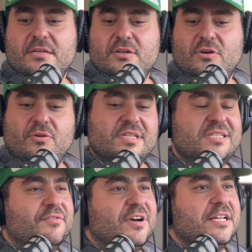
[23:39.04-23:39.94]
all the
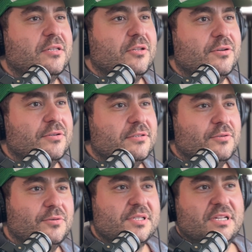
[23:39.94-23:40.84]
stuff I had to learn,
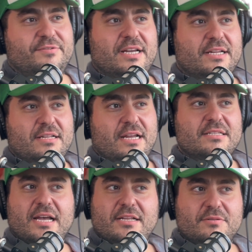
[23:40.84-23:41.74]
all the stuff I had
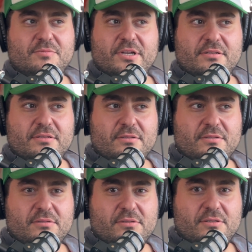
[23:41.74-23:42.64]
to add to my
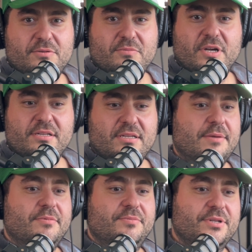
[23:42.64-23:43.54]
my
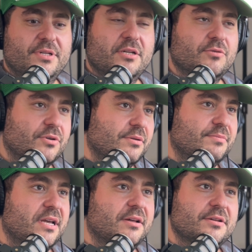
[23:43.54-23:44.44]
capability in order to
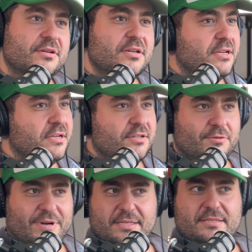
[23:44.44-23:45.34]
be able to
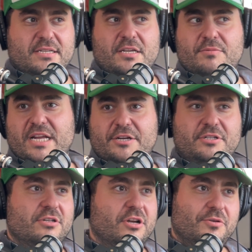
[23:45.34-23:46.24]
direct the team and
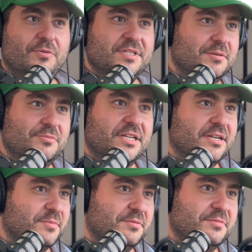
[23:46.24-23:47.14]
actually know when somebody
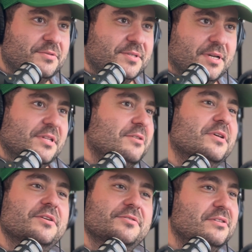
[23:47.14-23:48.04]
comes to me with something,
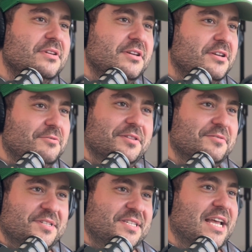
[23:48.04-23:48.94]
whether
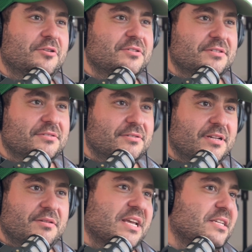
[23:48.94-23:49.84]
it's sound and
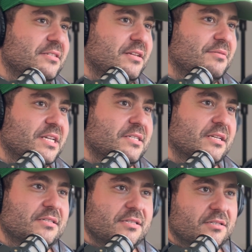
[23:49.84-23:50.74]
it makes
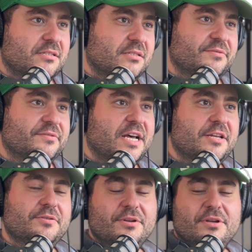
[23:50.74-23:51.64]
sense, is going to deliver
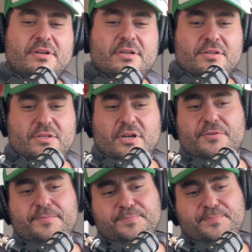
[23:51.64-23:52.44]
value. So